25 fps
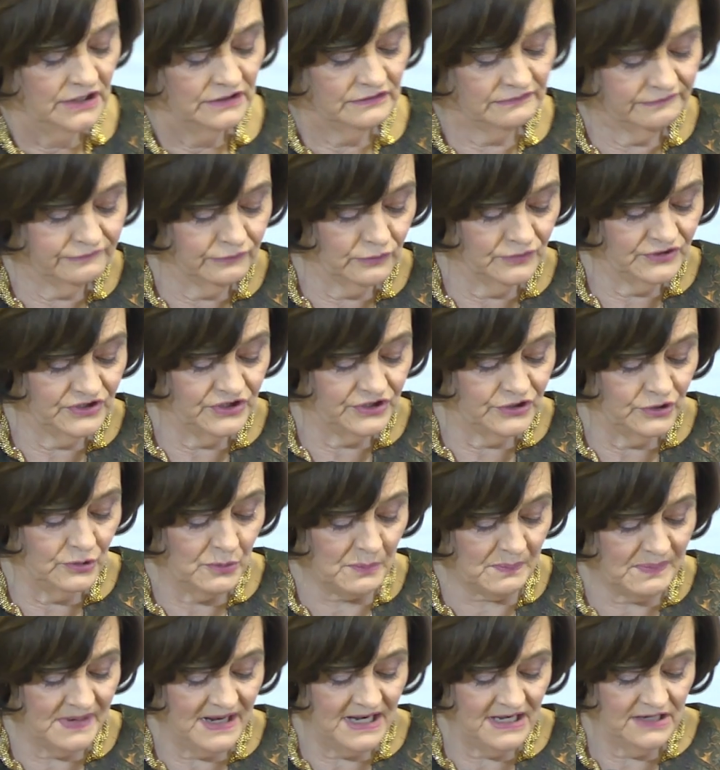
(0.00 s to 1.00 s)
to
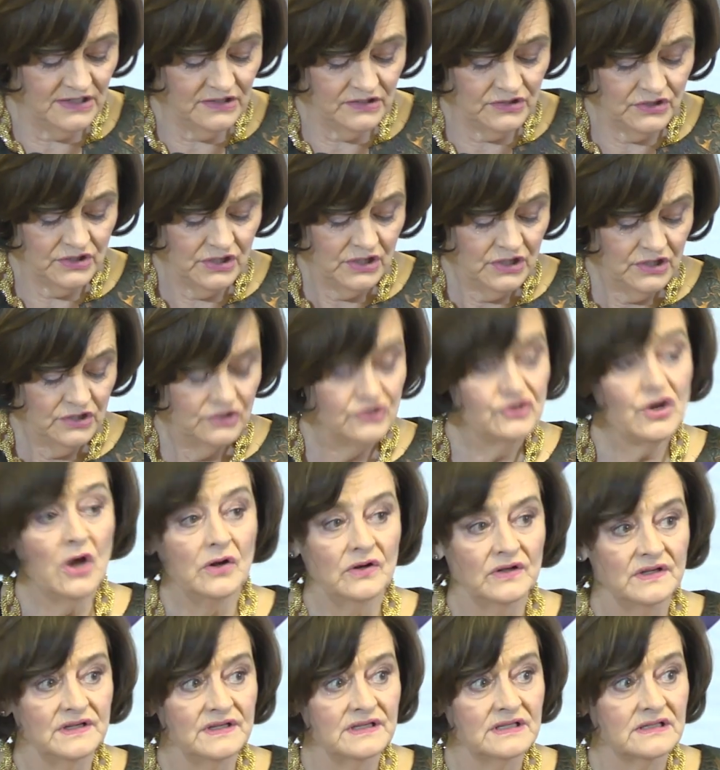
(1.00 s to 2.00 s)
$42 billion
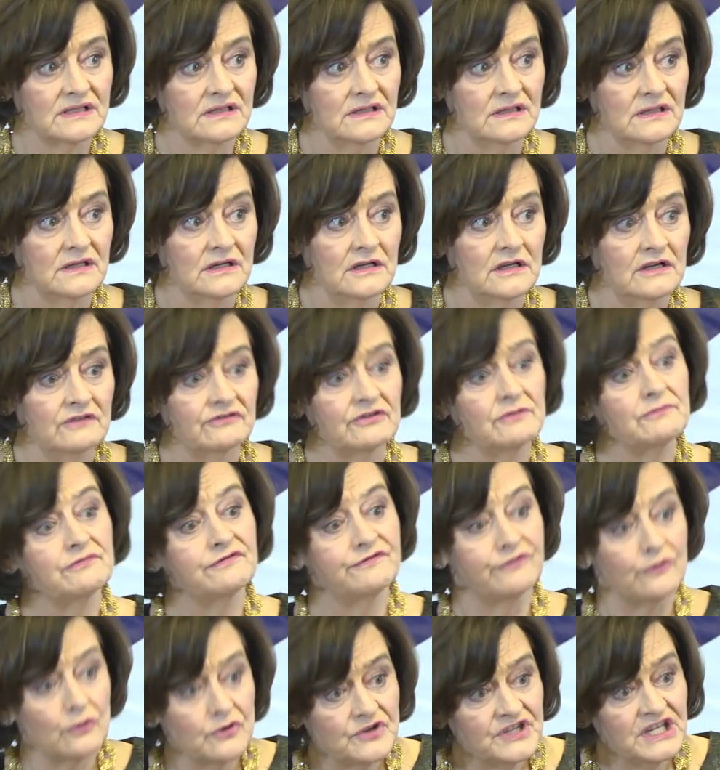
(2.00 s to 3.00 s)
from
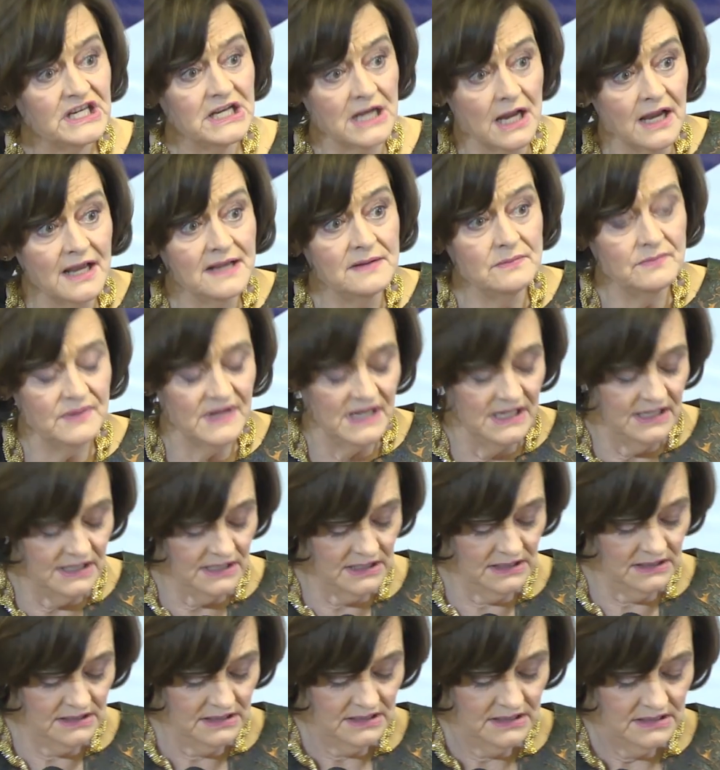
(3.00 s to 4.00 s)
$49
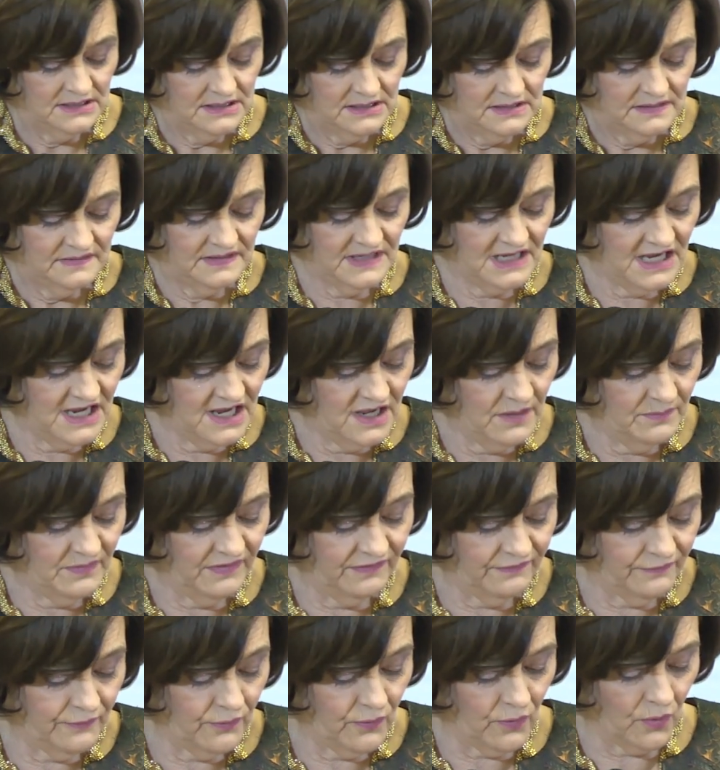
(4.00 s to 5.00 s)
billion the year
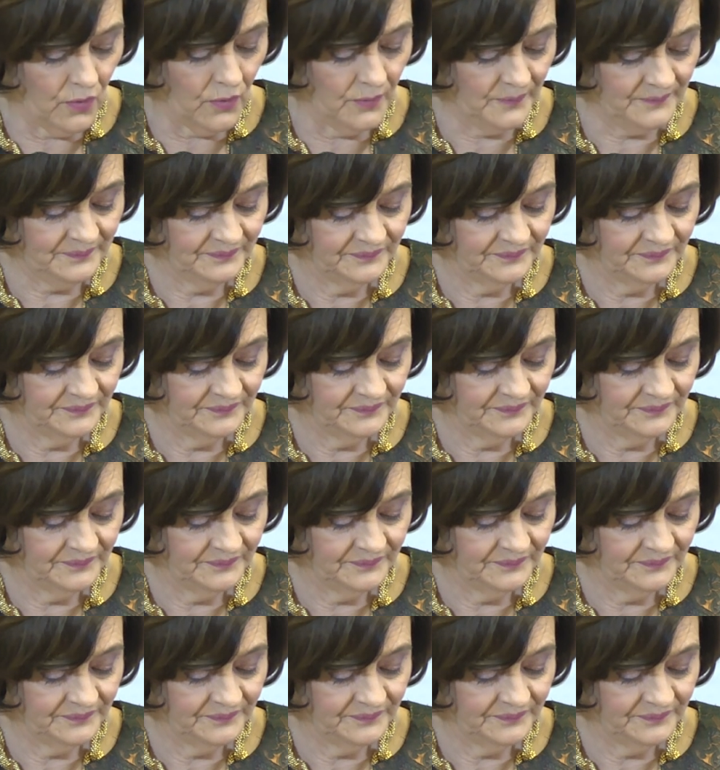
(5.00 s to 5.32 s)
before.